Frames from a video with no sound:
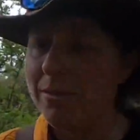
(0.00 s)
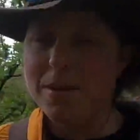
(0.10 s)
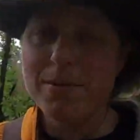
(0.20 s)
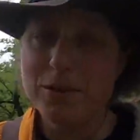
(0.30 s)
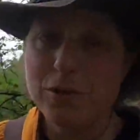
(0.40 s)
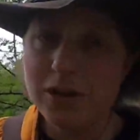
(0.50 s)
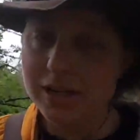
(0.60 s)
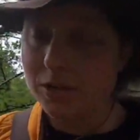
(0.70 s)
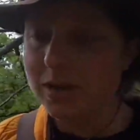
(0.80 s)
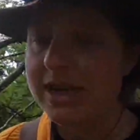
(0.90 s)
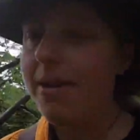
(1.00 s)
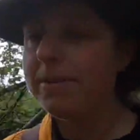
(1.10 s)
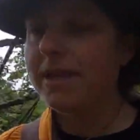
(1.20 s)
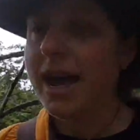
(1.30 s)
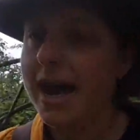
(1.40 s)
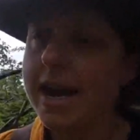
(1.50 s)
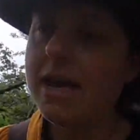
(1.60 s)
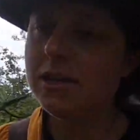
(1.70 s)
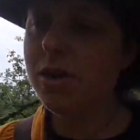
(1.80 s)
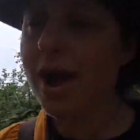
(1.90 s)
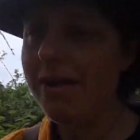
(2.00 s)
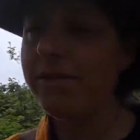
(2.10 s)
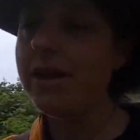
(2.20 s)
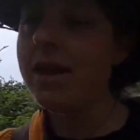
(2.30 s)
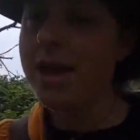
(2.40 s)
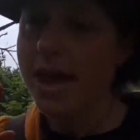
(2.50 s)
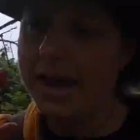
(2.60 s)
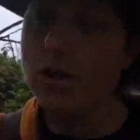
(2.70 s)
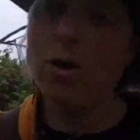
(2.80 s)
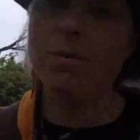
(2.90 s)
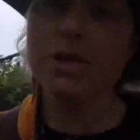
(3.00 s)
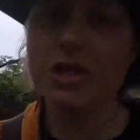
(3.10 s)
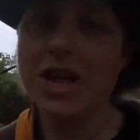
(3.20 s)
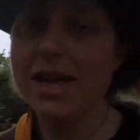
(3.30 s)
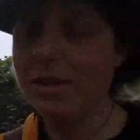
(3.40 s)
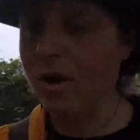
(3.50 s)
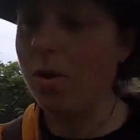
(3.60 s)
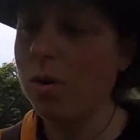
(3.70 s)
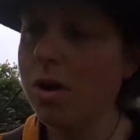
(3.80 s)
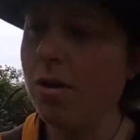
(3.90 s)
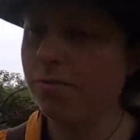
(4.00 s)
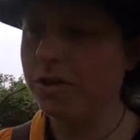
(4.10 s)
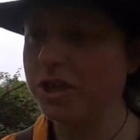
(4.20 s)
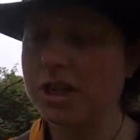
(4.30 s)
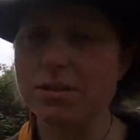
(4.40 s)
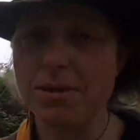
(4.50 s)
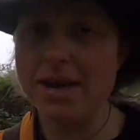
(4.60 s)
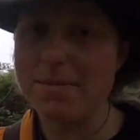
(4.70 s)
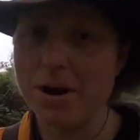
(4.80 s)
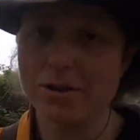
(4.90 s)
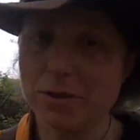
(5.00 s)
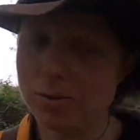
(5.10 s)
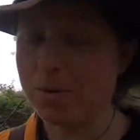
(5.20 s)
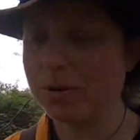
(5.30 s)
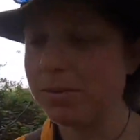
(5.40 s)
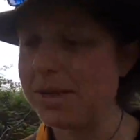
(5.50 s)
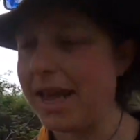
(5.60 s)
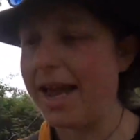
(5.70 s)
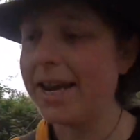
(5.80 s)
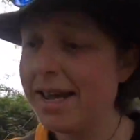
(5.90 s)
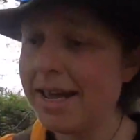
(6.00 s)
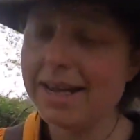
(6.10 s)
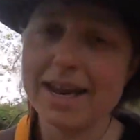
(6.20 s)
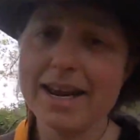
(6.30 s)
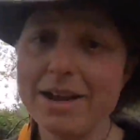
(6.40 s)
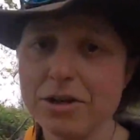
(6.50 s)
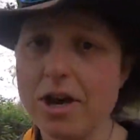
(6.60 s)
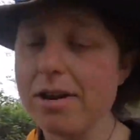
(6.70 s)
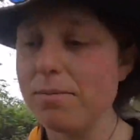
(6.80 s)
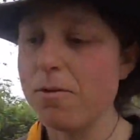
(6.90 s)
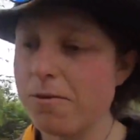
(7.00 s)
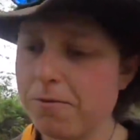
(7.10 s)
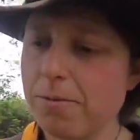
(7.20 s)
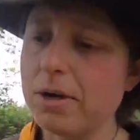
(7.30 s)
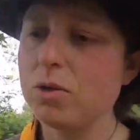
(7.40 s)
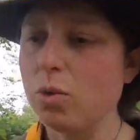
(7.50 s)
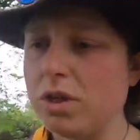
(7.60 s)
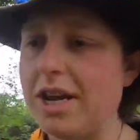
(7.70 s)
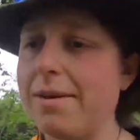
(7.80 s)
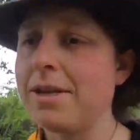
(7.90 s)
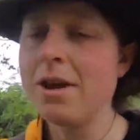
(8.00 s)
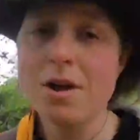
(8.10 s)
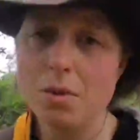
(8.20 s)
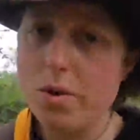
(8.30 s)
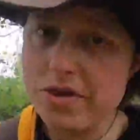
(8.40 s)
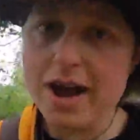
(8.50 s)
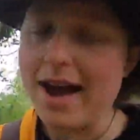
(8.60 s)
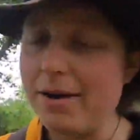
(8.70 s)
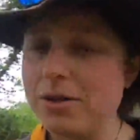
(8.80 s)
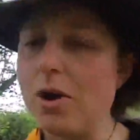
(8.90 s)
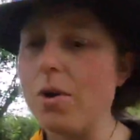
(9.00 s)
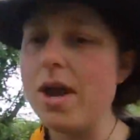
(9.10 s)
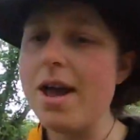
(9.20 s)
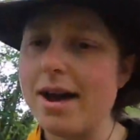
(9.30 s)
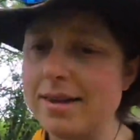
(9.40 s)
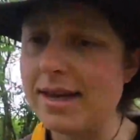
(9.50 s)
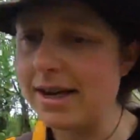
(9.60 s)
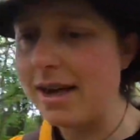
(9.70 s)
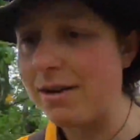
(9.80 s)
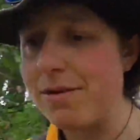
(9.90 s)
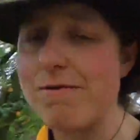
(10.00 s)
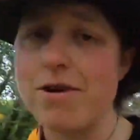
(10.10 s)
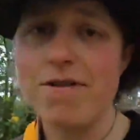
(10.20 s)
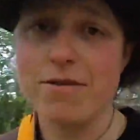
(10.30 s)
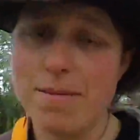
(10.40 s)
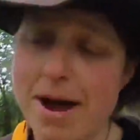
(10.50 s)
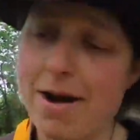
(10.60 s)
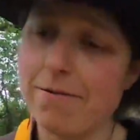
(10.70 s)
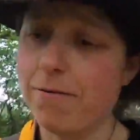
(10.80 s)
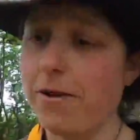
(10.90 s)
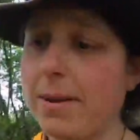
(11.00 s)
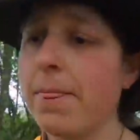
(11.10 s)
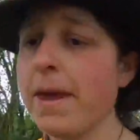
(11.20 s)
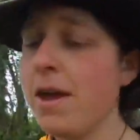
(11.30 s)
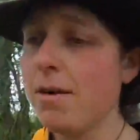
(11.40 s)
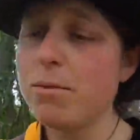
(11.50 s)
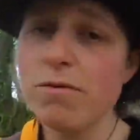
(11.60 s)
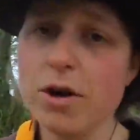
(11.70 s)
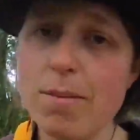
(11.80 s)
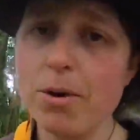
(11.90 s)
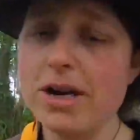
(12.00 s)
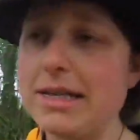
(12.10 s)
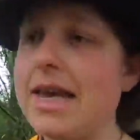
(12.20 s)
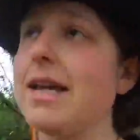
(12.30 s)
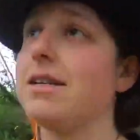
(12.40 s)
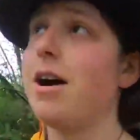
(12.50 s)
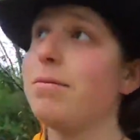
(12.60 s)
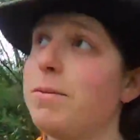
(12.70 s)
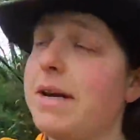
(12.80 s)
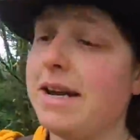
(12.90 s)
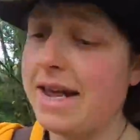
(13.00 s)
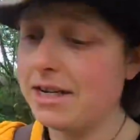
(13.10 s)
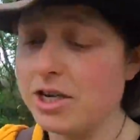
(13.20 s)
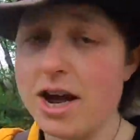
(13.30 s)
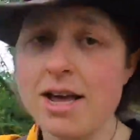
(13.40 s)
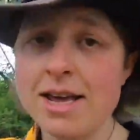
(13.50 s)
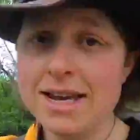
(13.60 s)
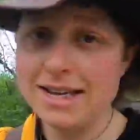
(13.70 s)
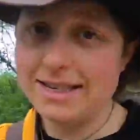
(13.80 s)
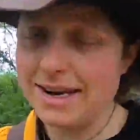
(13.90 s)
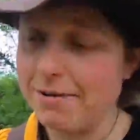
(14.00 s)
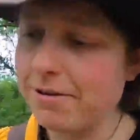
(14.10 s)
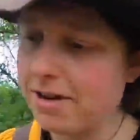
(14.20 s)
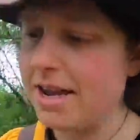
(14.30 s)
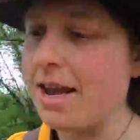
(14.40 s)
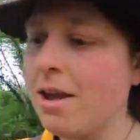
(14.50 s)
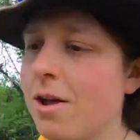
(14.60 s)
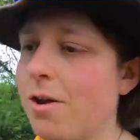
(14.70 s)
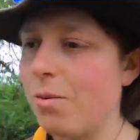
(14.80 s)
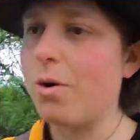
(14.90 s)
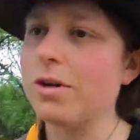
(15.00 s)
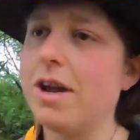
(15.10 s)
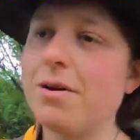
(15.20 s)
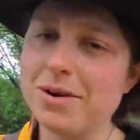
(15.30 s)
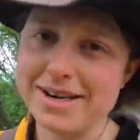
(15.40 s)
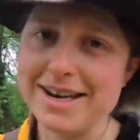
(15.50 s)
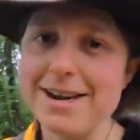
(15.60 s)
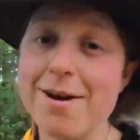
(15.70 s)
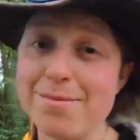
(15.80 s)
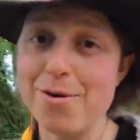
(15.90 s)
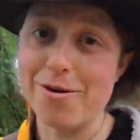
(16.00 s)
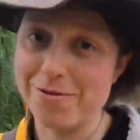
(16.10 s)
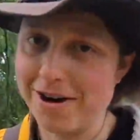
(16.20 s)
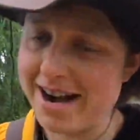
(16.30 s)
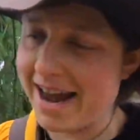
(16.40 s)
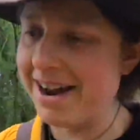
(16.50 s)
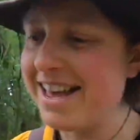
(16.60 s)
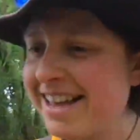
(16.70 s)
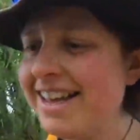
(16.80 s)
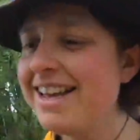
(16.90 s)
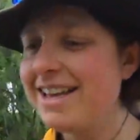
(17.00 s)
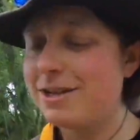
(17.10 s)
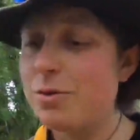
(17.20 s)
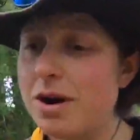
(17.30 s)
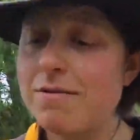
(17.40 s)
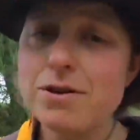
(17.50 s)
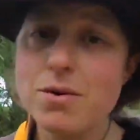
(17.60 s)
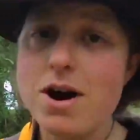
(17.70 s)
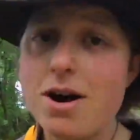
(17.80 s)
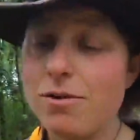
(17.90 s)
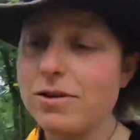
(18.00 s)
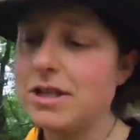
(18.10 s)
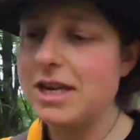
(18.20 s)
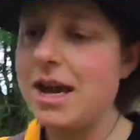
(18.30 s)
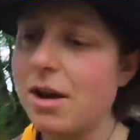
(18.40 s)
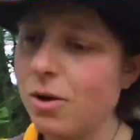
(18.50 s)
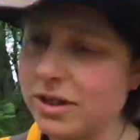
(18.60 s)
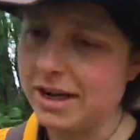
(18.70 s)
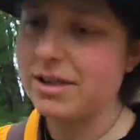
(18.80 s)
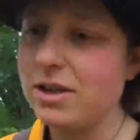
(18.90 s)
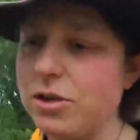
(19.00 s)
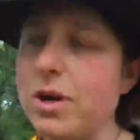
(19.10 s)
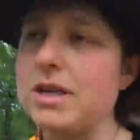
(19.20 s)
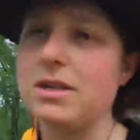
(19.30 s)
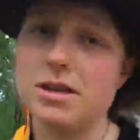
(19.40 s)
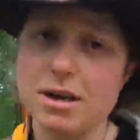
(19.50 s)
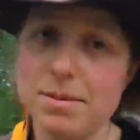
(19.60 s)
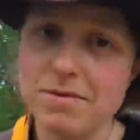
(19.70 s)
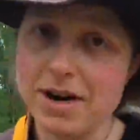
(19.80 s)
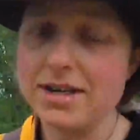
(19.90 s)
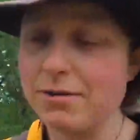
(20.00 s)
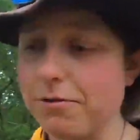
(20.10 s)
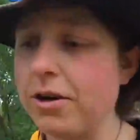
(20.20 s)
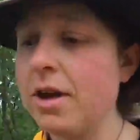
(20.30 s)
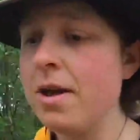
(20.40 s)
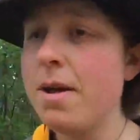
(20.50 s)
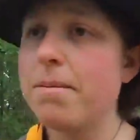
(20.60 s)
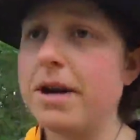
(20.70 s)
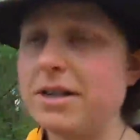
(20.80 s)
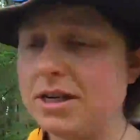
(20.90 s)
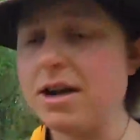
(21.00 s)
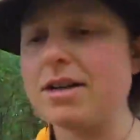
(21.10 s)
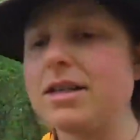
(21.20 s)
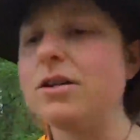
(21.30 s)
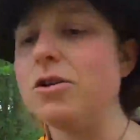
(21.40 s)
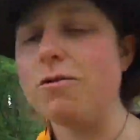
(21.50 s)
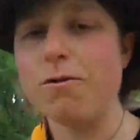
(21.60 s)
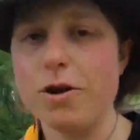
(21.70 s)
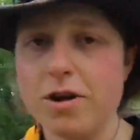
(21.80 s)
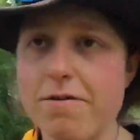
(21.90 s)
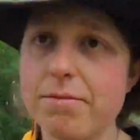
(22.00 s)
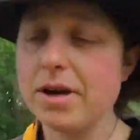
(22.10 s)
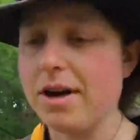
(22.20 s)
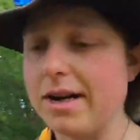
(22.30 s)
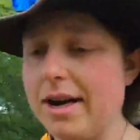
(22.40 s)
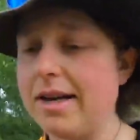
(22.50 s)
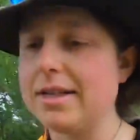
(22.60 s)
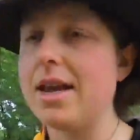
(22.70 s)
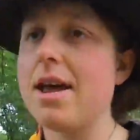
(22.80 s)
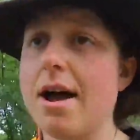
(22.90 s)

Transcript: people are struggling to adapt to that. So having a common shared goal of reaching as many miles as we possibly can, getting outside and moving from our doorsteps with our household, I think can be a very, very powerful thing. Moving our bodies and time spent in nature is definitely what we need more of right now. So wherever you are, obviously lockdown situations are going to be very different, but I just ask that you do follow government guidelines